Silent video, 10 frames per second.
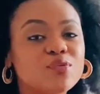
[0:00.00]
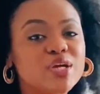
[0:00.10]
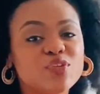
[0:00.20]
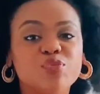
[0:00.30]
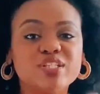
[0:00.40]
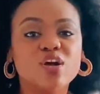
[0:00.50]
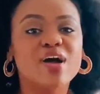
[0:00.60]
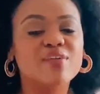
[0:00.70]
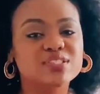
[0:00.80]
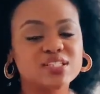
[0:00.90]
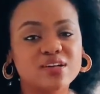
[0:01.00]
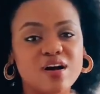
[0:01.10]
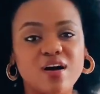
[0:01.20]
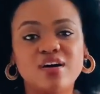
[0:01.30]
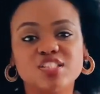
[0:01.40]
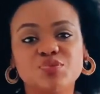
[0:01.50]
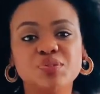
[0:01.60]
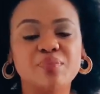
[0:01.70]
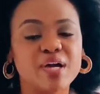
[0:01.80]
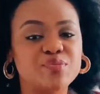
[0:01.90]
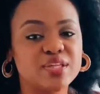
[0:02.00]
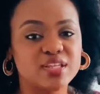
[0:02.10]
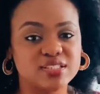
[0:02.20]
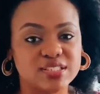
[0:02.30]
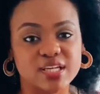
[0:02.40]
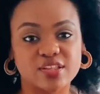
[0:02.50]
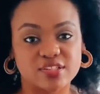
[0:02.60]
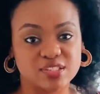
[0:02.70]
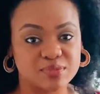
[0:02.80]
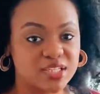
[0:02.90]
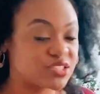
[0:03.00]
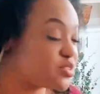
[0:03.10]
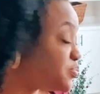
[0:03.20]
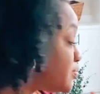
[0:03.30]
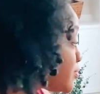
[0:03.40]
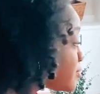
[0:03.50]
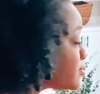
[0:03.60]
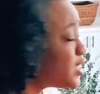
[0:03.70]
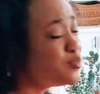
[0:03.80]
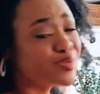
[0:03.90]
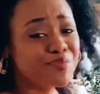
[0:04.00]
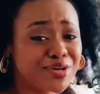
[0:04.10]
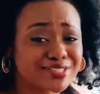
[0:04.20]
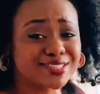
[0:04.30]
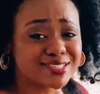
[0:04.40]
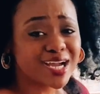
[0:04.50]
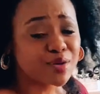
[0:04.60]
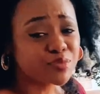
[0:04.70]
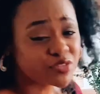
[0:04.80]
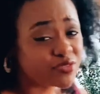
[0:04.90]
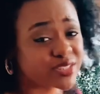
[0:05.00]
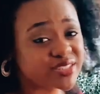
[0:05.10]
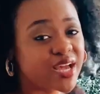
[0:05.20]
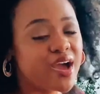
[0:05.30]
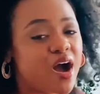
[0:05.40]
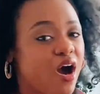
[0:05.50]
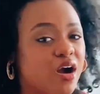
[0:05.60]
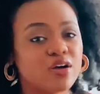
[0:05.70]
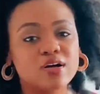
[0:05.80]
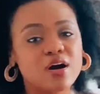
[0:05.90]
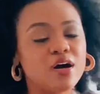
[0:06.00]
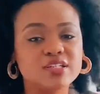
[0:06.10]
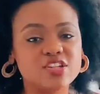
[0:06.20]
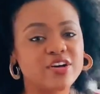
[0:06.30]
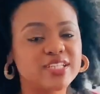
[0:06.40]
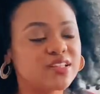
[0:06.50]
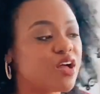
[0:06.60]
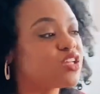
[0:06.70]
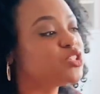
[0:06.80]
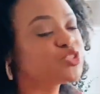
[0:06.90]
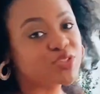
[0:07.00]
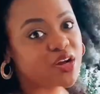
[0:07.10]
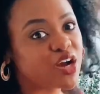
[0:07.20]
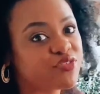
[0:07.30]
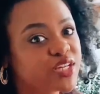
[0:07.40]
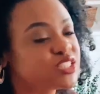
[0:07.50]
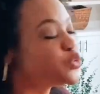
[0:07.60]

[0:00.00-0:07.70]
if we don't have a ton of calls, we might be in there together some days. But most of the time, both of us are on calls all day long. So it's really hard for us